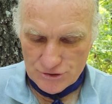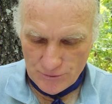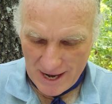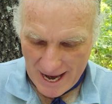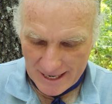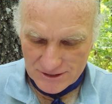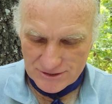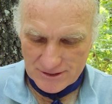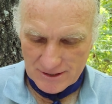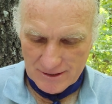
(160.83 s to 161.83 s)
To
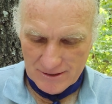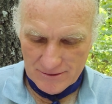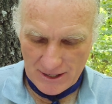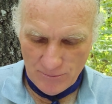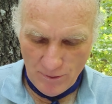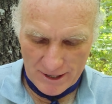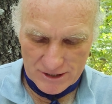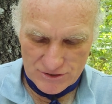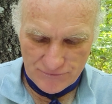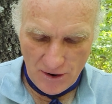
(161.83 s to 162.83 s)
ask that what
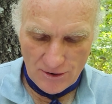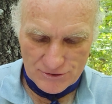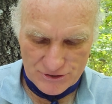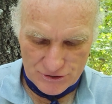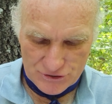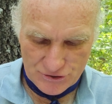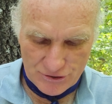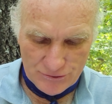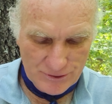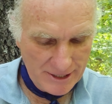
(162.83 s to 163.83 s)
is false is
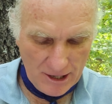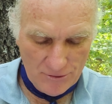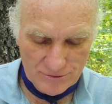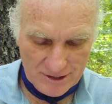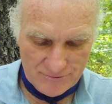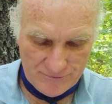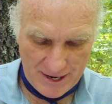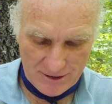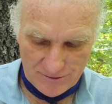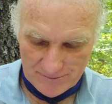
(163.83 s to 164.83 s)
true can only
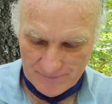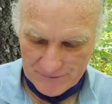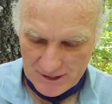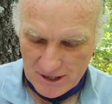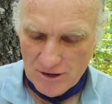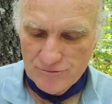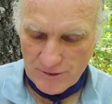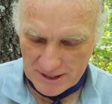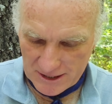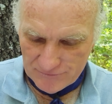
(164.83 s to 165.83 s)
fail.
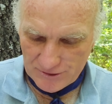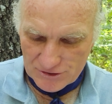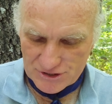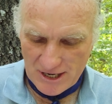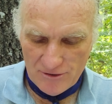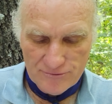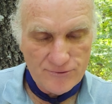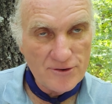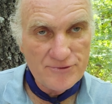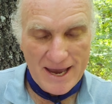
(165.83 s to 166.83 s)
Forgive yourself
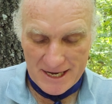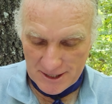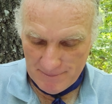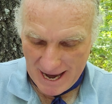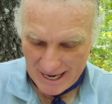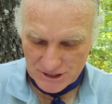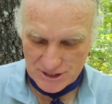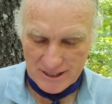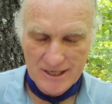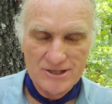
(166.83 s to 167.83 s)
for vain
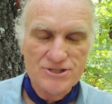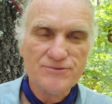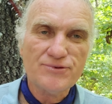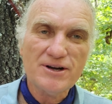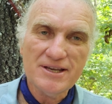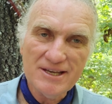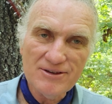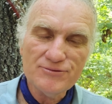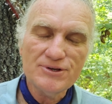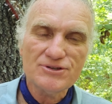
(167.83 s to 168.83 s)
imaginings.
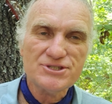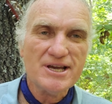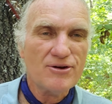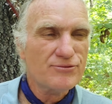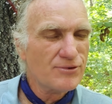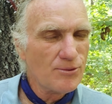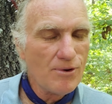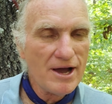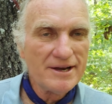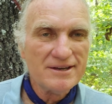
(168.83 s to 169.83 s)
Forgive yourself for
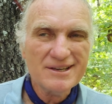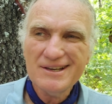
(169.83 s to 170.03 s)
what?